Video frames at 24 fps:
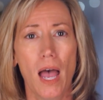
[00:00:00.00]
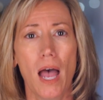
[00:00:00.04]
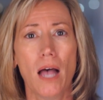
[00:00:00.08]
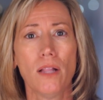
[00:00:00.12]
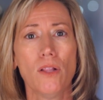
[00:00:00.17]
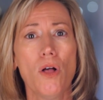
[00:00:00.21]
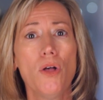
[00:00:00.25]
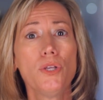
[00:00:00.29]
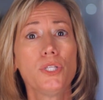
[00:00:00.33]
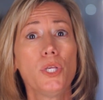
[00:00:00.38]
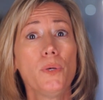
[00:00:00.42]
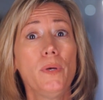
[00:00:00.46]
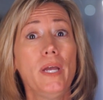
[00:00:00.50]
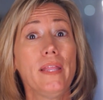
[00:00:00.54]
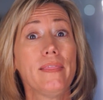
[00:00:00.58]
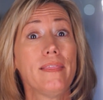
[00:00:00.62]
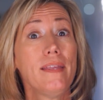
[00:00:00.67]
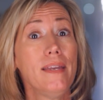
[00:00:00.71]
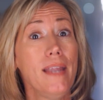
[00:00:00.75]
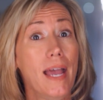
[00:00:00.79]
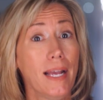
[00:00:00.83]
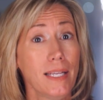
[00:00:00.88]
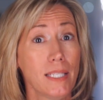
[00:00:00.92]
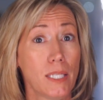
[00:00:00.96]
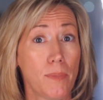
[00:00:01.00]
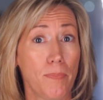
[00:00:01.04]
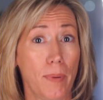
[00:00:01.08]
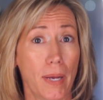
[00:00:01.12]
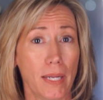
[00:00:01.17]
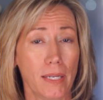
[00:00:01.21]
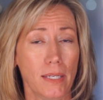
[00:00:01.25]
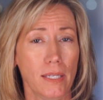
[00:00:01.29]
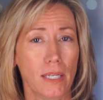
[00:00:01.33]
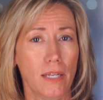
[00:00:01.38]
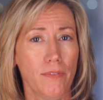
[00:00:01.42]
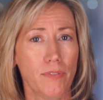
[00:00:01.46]
I'll also hit the next
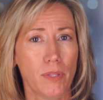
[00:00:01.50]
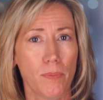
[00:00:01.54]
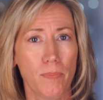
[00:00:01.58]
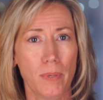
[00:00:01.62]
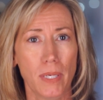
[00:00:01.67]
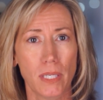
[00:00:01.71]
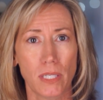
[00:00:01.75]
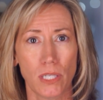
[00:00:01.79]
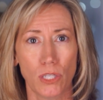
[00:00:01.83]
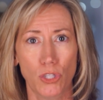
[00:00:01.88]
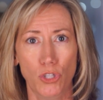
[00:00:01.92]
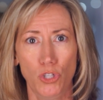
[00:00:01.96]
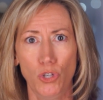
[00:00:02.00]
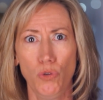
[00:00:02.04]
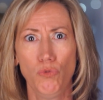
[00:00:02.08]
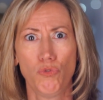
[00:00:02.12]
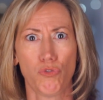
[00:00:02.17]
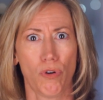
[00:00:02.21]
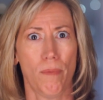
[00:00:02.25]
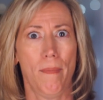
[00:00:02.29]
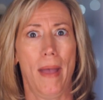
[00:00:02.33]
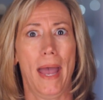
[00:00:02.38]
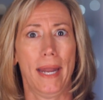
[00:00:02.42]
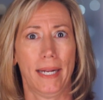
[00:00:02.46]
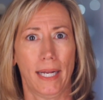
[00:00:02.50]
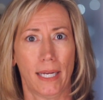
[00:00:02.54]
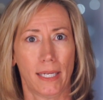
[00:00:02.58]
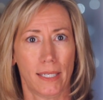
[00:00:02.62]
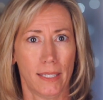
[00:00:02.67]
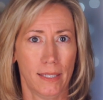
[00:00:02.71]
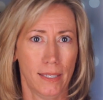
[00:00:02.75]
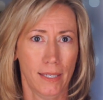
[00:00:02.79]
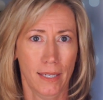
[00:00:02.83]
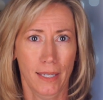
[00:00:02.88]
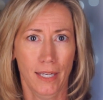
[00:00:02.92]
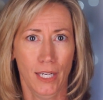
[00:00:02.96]
button if the piece is too
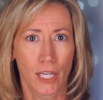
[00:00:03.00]
dramatic.